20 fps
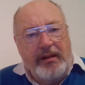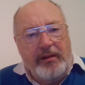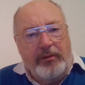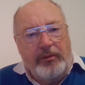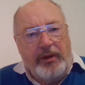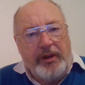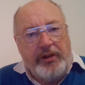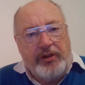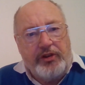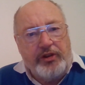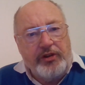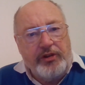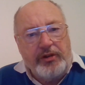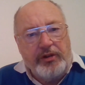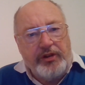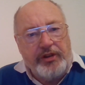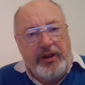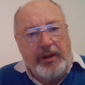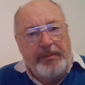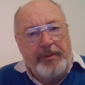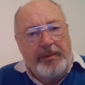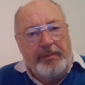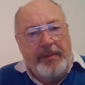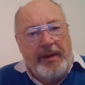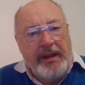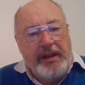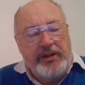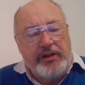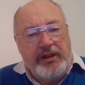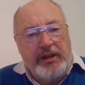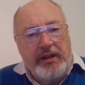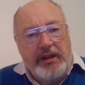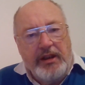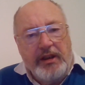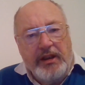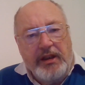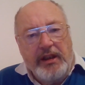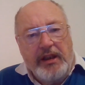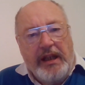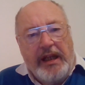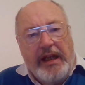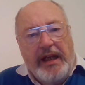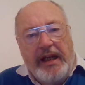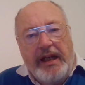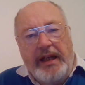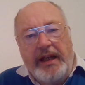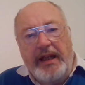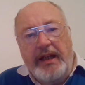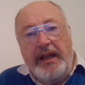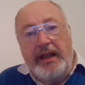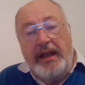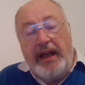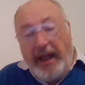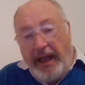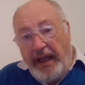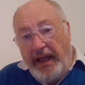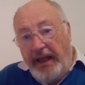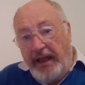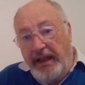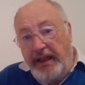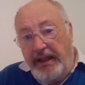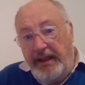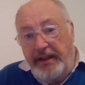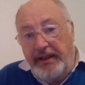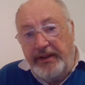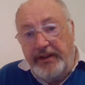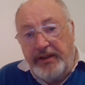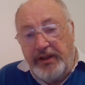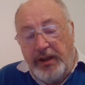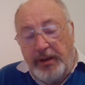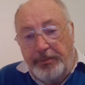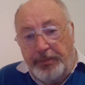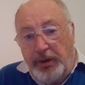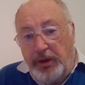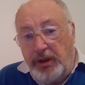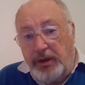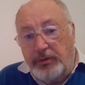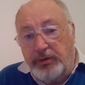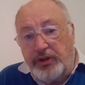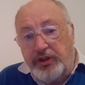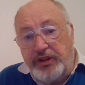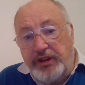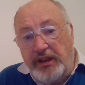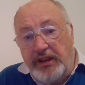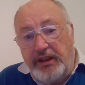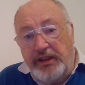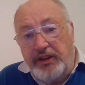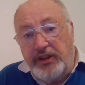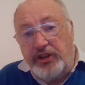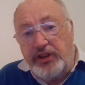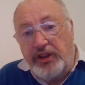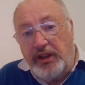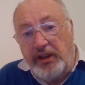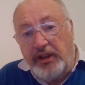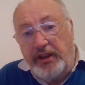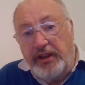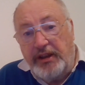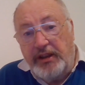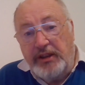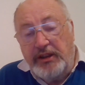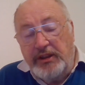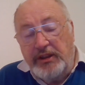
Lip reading: which seemed amazing. And Burke was still in the side.